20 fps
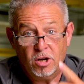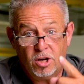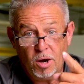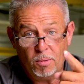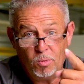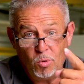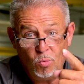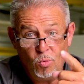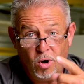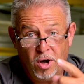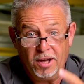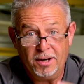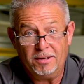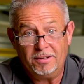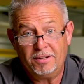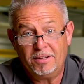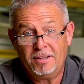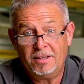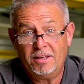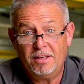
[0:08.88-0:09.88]
Number 1,
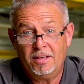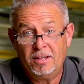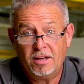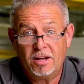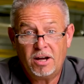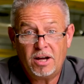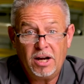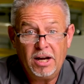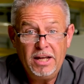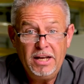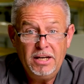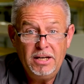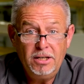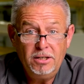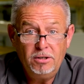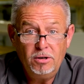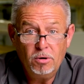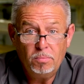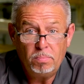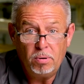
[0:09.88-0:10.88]

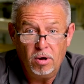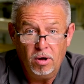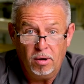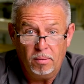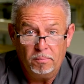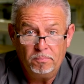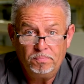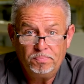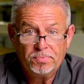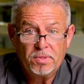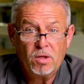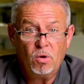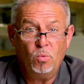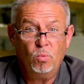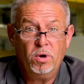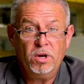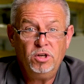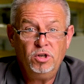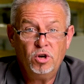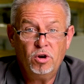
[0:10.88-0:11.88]
cleaning your pump.
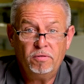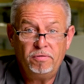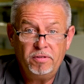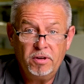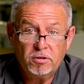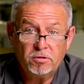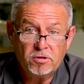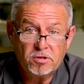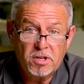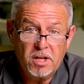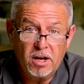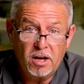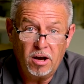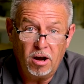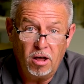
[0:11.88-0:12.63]
When your filters get